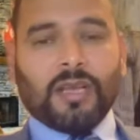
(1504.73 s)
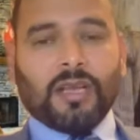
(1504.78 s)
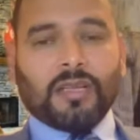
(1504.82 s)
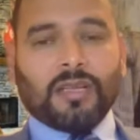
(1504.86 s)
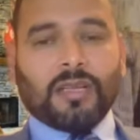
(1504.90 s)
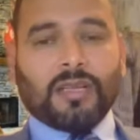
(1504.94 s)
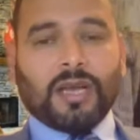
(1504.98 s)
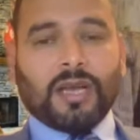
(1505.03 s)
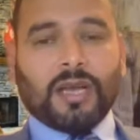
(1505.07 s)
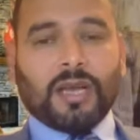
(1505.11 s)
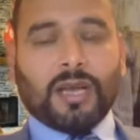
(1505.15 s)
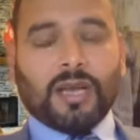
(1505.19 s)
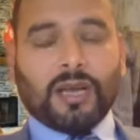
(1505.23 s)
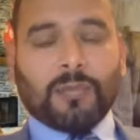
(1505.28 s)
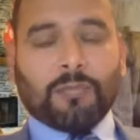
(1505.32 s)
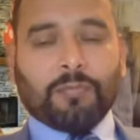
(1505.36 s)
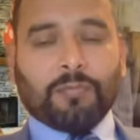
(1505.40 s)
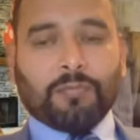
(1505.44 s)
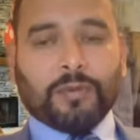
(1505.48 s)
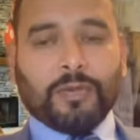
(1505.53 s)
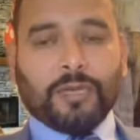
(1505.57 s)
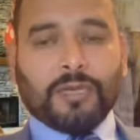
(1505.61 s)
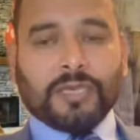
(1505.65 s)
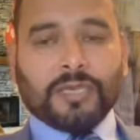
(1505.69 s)
the
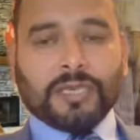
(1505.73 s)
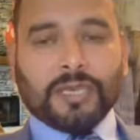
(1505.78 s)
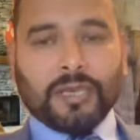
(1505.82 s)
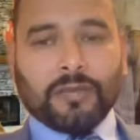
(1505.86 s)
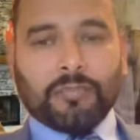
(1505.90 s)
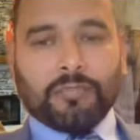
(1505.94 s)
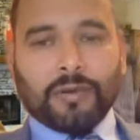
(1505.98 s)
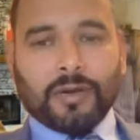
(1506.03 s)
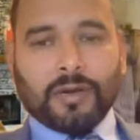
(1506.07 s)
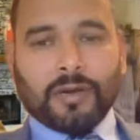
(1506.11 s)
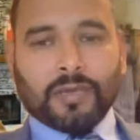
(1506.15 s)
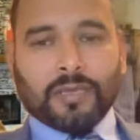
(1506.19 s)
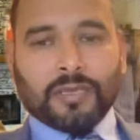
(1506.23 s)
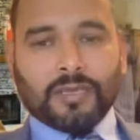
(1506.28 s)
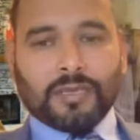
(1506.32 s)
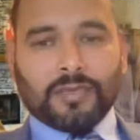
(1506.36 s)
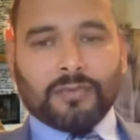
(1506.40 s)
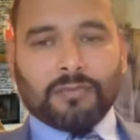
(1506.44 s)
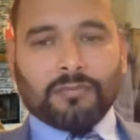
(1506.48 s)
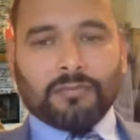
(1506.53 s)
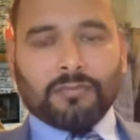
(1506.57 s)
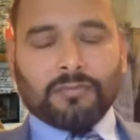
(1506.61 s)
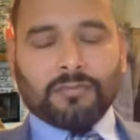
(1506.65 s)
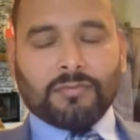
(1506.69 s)
political
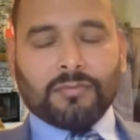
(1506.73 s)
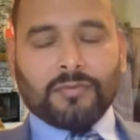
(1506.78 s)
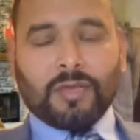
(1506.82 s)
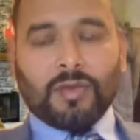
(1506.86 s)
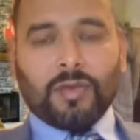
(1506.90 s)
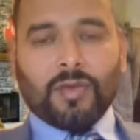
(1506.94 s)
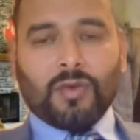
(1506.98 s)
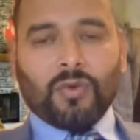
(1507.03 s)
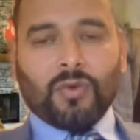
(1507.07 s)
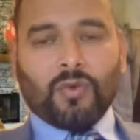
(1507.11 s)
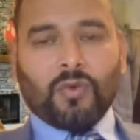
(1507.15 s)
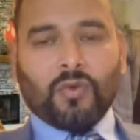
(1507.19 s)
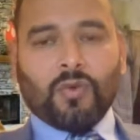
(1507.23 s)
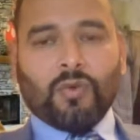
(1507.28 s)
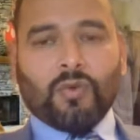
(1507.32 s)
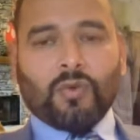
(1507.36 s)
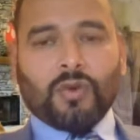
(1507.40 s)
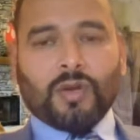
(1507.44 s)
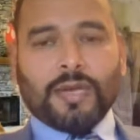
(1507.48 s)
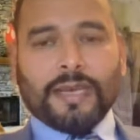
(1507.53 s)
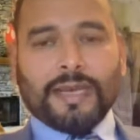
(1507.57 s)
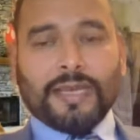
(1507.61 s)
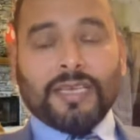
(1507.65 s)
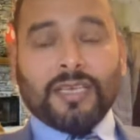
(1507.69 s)
party,
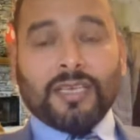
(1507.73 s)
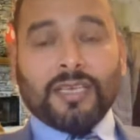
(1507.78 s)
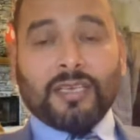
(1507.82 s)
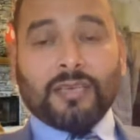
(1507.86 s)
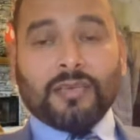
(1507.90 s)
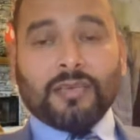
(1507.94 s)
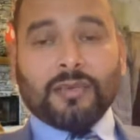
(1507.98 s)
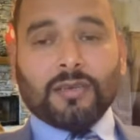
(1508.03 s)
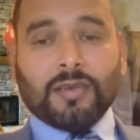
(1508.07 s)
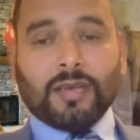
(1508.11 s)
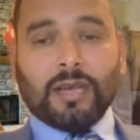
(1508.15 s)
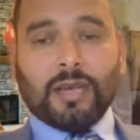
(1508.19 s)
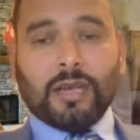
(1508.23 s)
or any